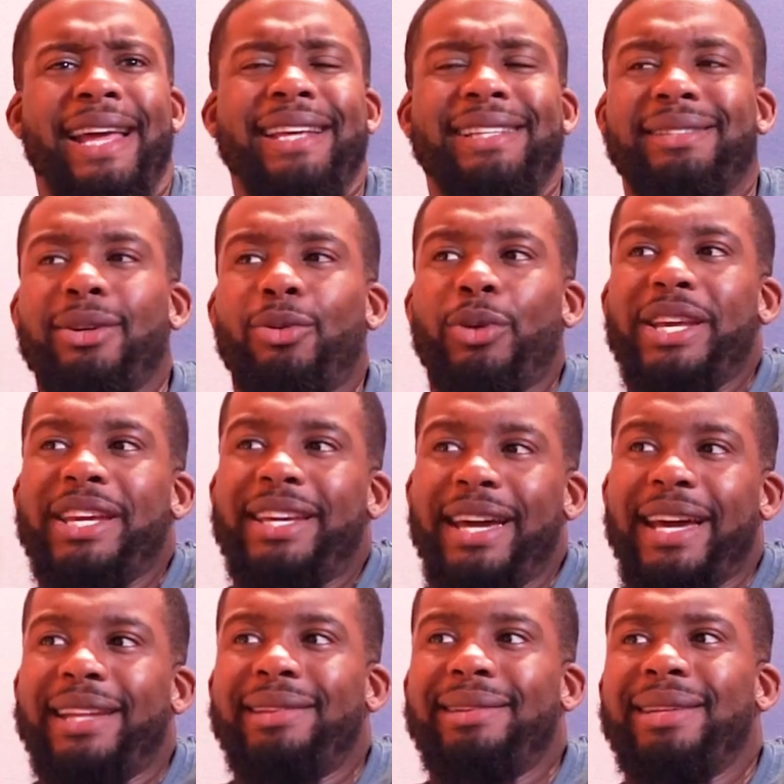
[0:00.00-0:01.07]
It's the
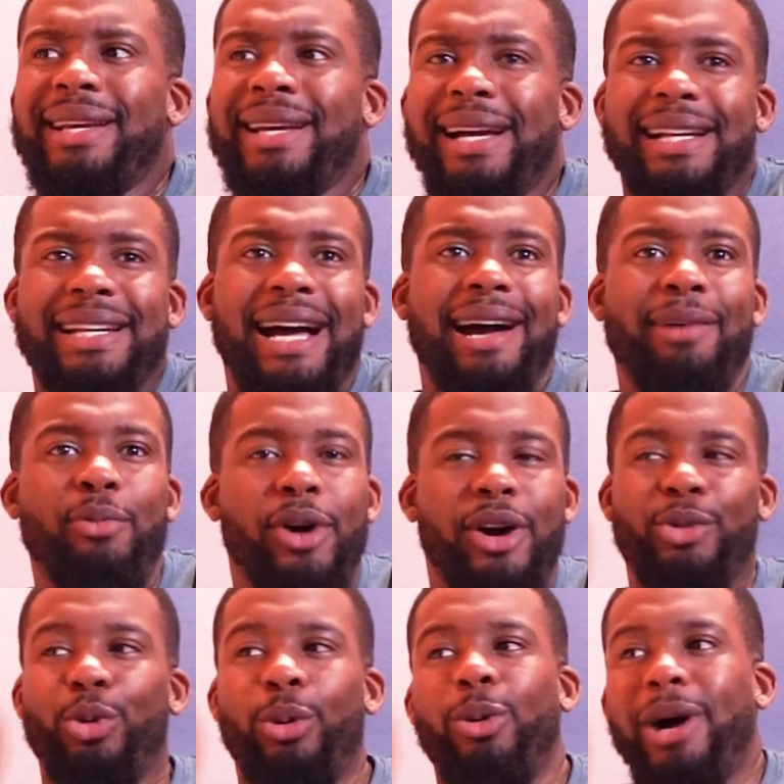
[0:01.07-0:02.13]
weekend and I work
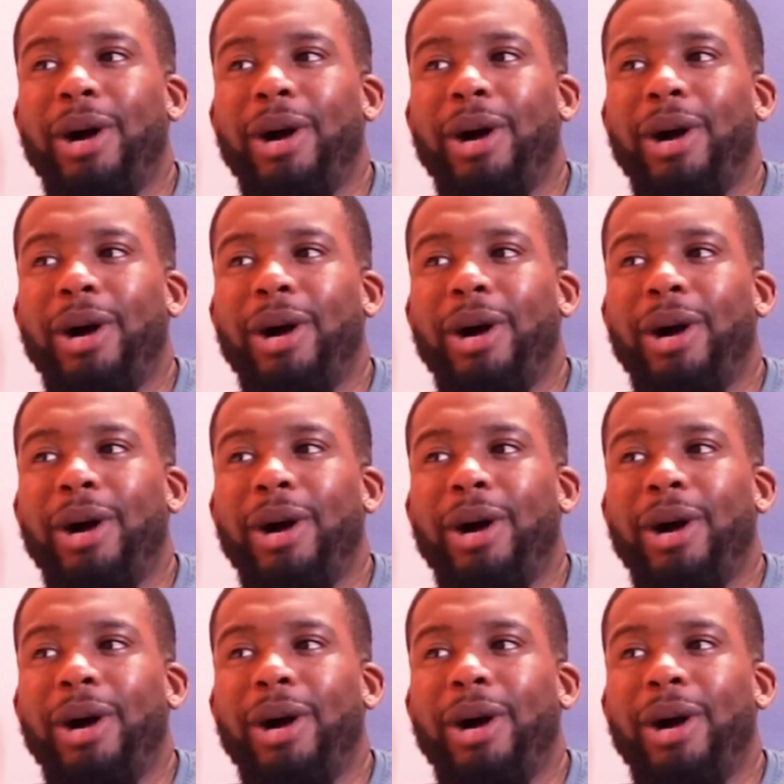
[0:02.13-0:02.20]
normal